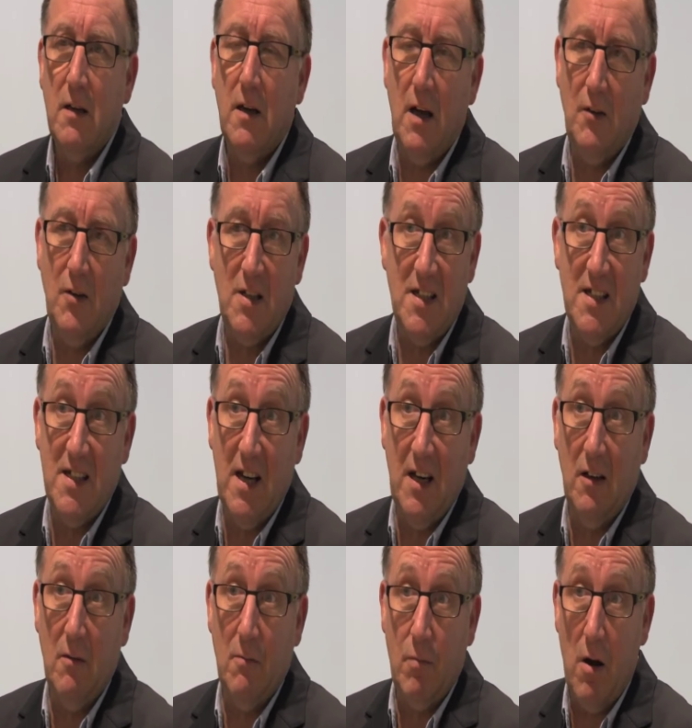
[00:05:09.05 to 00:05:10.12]
and This Is
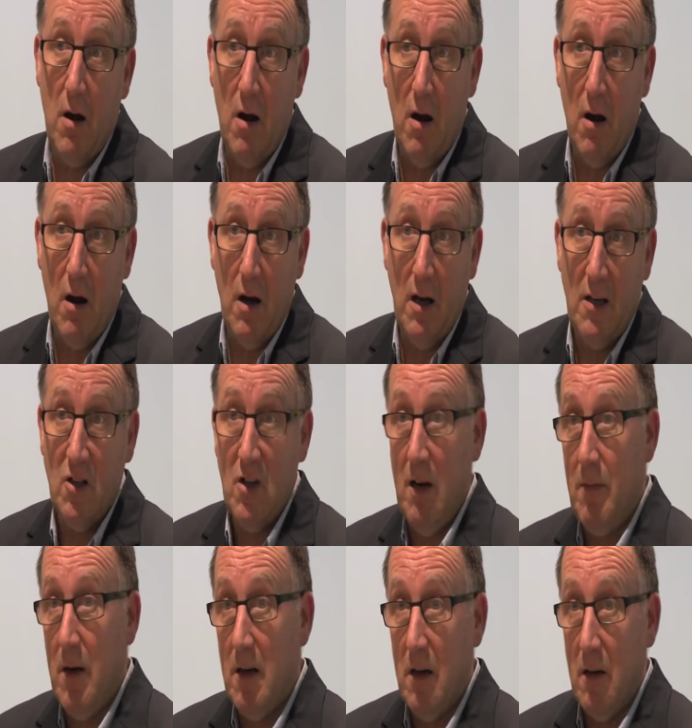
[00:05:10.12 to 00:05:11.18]
England by
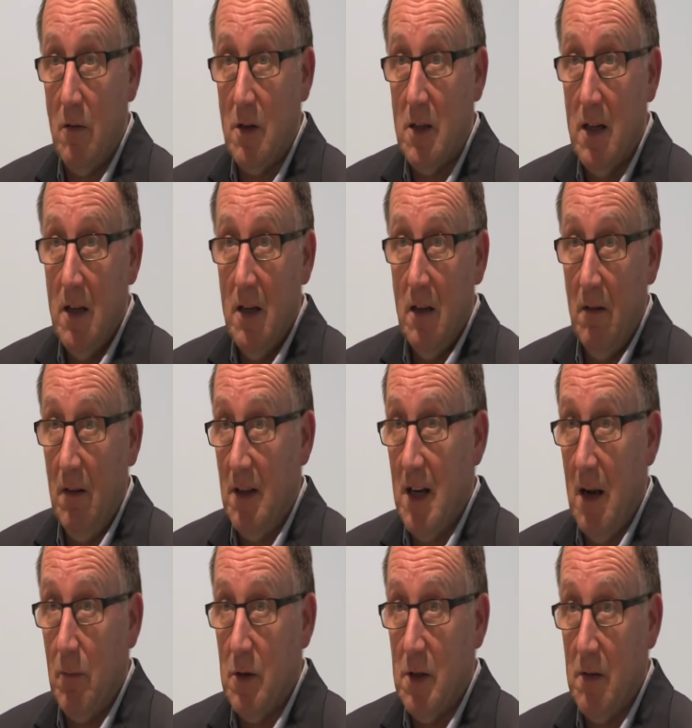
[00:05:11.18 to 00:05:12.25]
Shane Meadows are
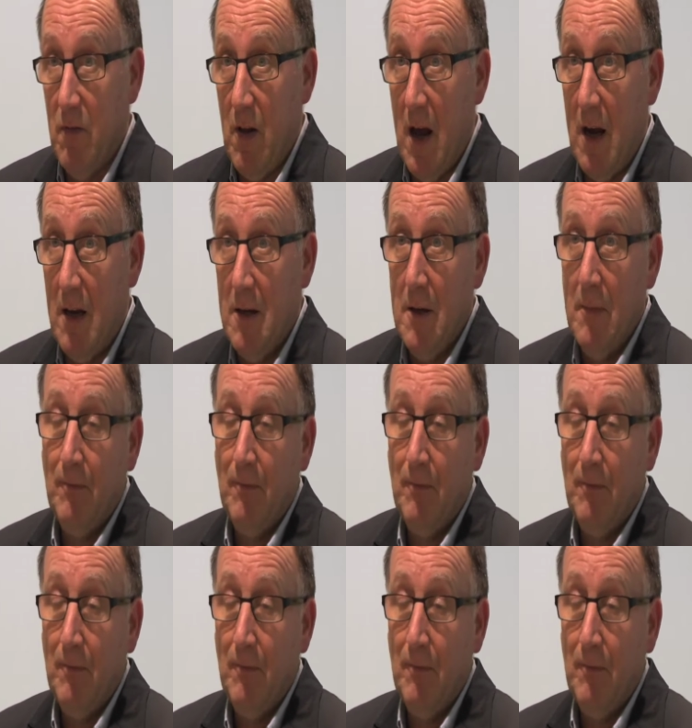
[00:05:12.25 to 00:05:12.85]
examples of that.